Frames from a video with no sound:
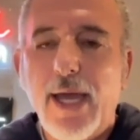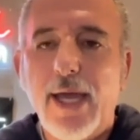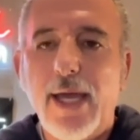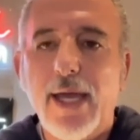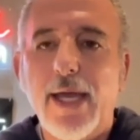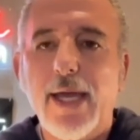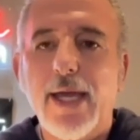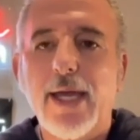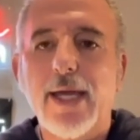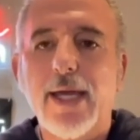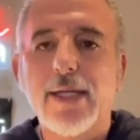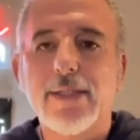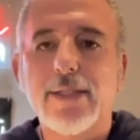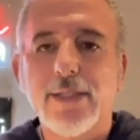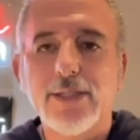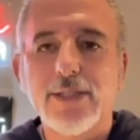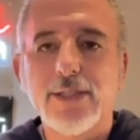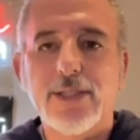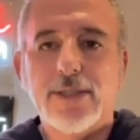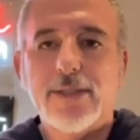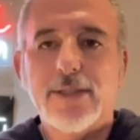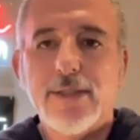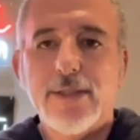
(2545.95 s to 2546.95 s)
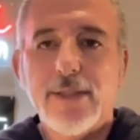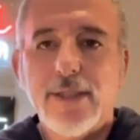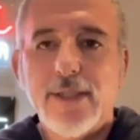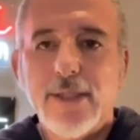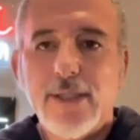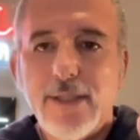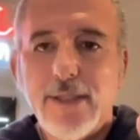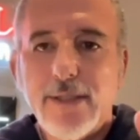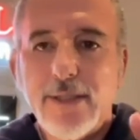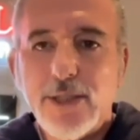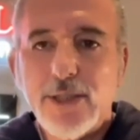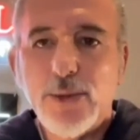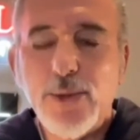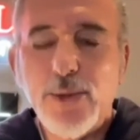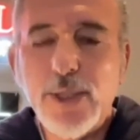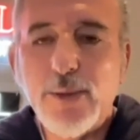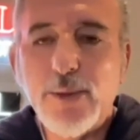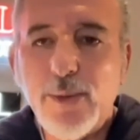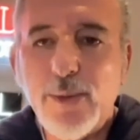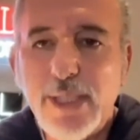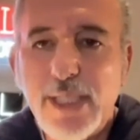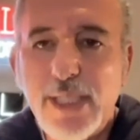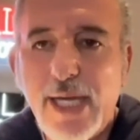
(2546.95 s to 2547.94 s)
And listen, this
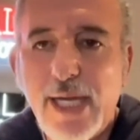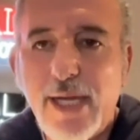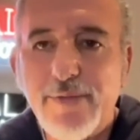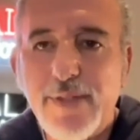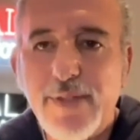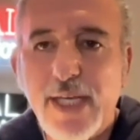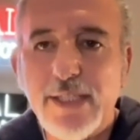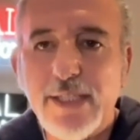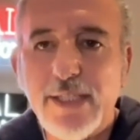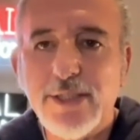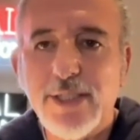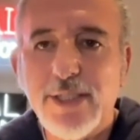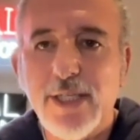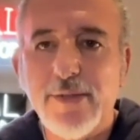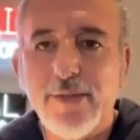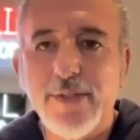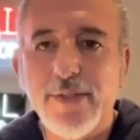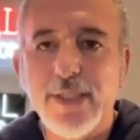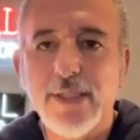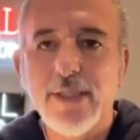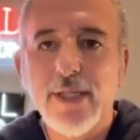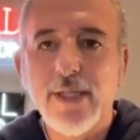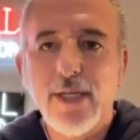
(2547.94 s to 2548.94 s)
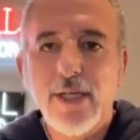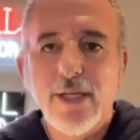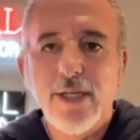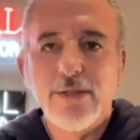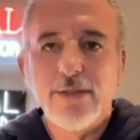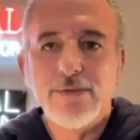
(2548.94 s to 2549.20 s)
week when you have Thanksgiving,